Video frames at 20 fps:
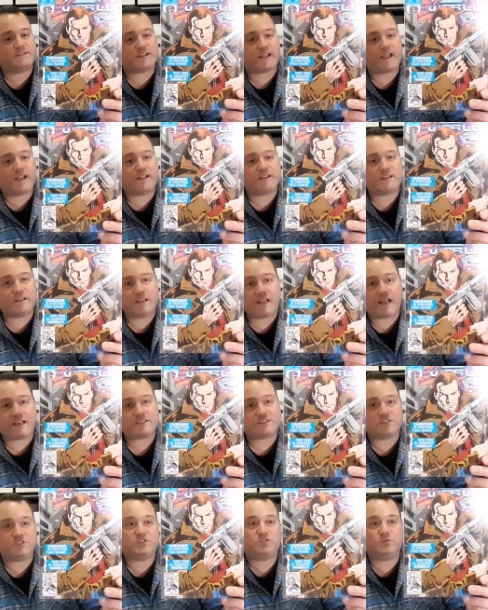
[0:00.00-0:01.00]
down the
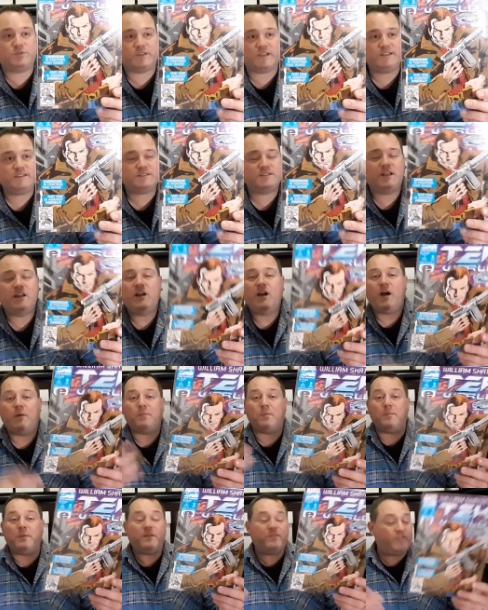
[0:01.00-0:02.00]
last issue at least. I'm
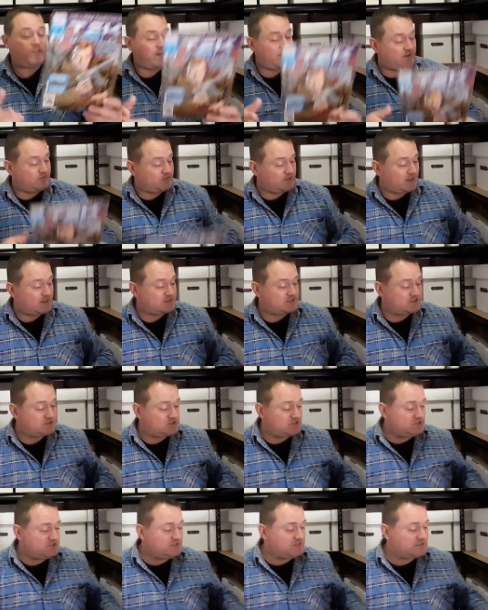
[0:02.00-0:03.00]
a big fan of last
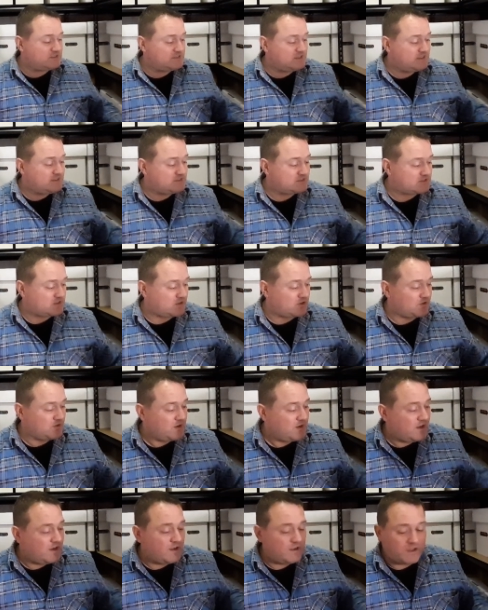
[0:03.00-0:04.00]
issues, so
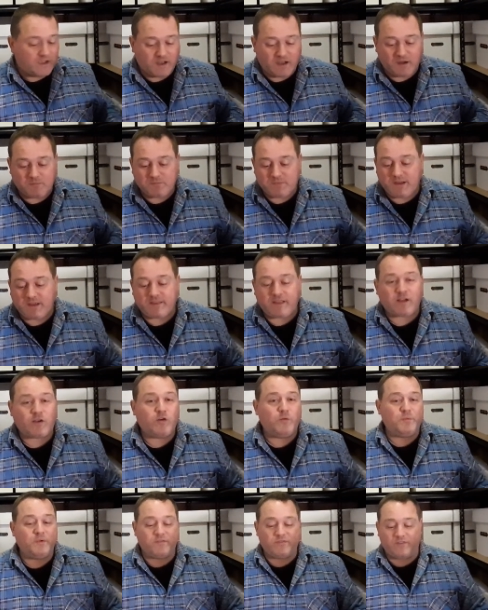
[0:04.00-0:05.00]
yeah, that
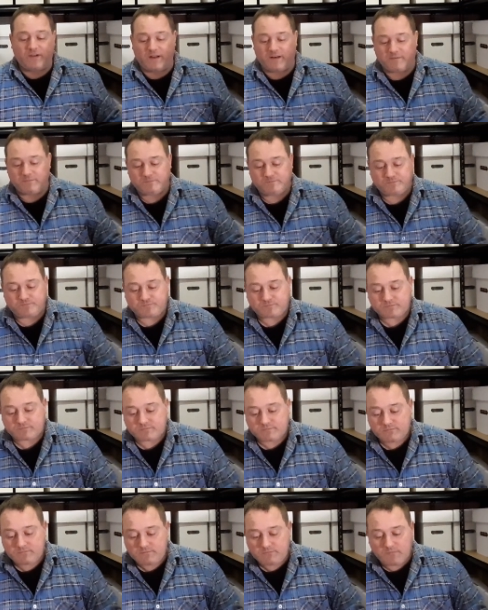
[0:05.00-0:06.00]
could be fun.
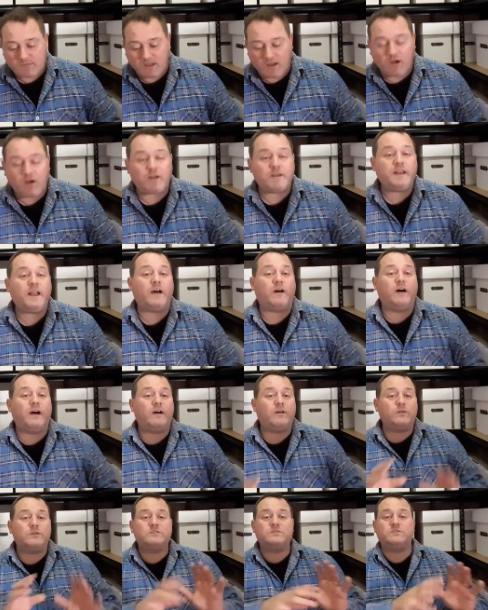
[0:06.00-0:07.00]
Now,
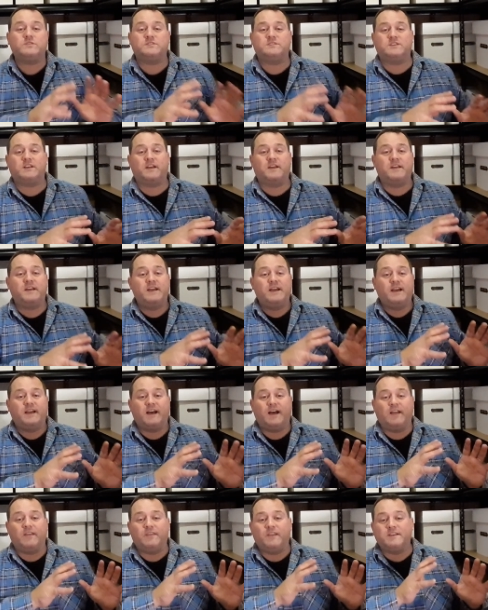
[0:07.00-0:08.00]
I'll also say
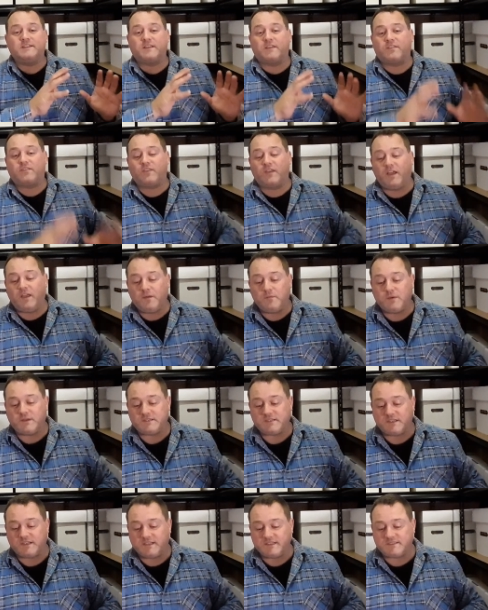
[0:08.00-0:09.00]
there's a theme
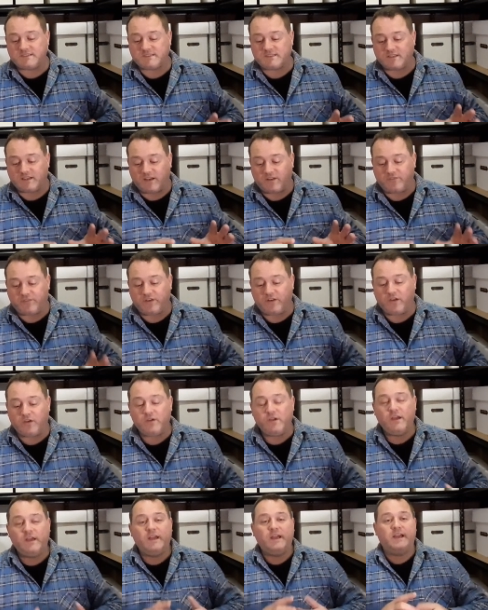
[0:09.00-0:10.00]
to this video.
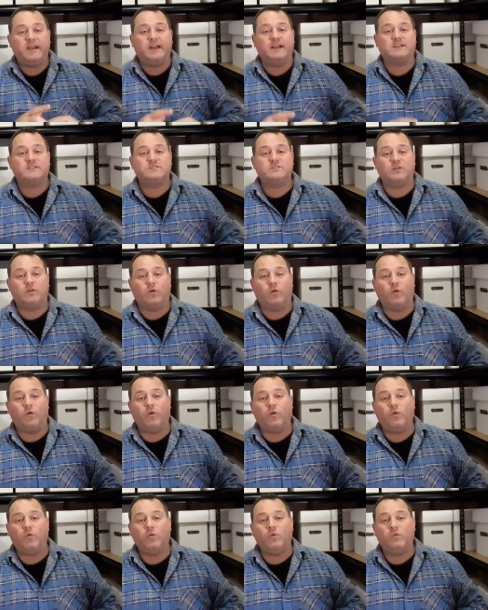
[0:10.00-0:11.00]
It's
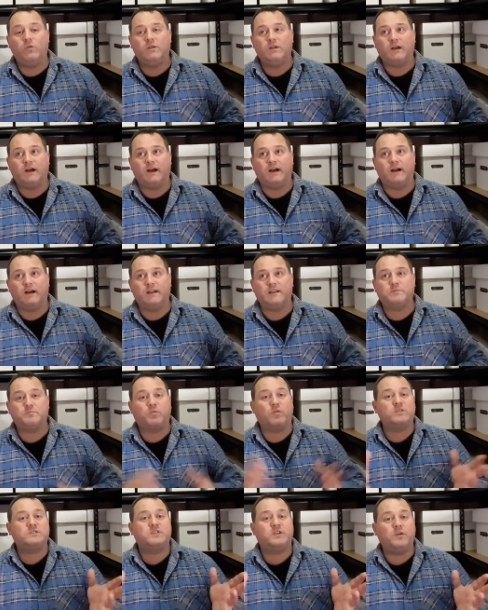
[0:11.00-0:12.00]

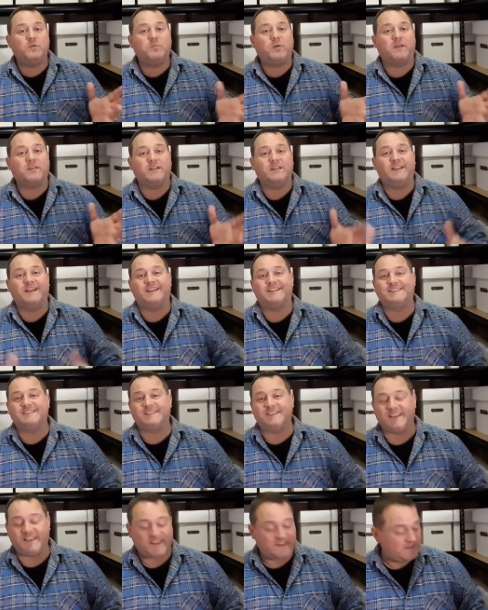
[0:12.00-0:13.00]
brought to you by the letter
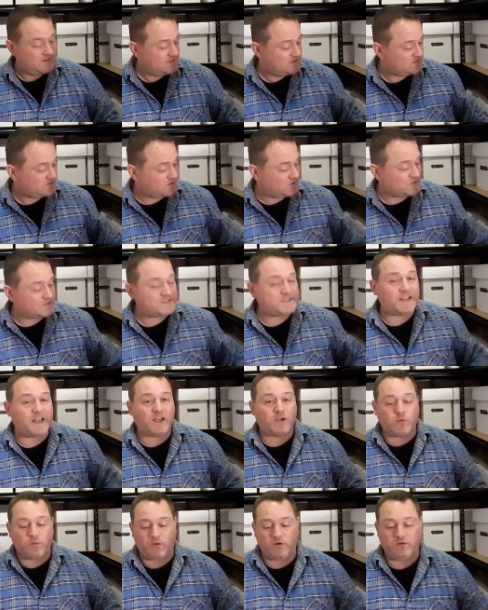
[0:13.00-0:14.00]
T. So
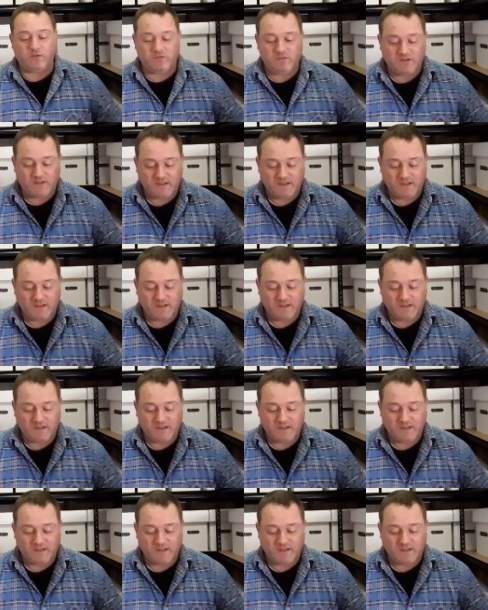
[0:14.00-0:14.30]
Tech World.